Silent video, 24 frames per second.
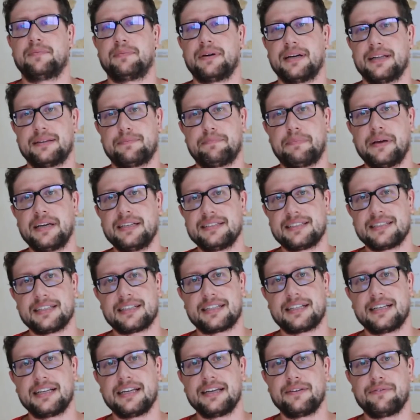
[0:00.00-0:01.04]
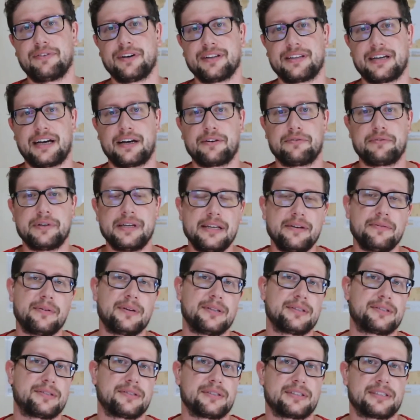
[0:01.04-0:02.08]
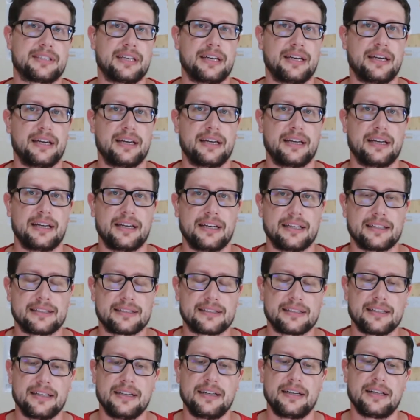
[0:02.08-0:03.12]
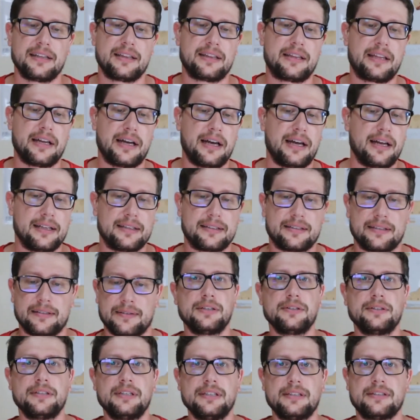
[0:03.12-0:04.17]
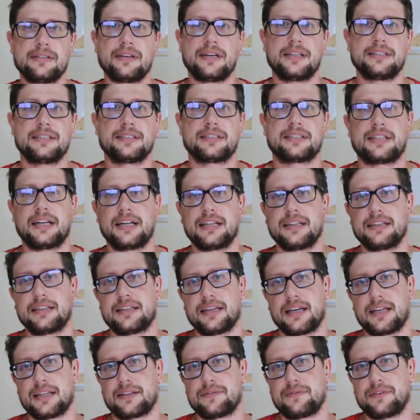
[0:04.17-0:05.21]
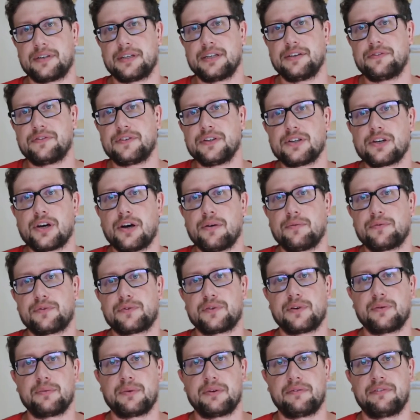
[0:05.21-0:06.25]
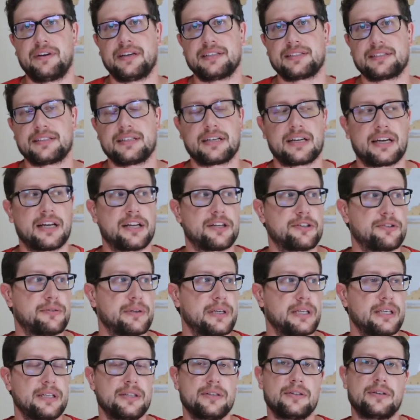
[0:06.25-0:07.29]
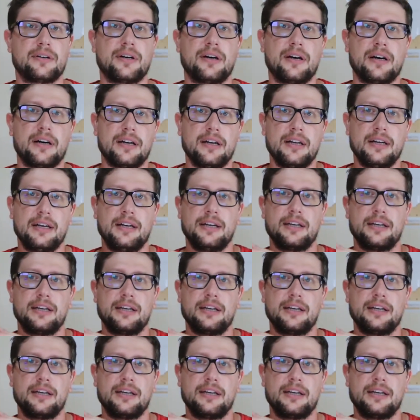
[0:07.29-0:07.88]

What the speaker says: But basically what I really want to say is that you need to understand that if you come from a Western country, you're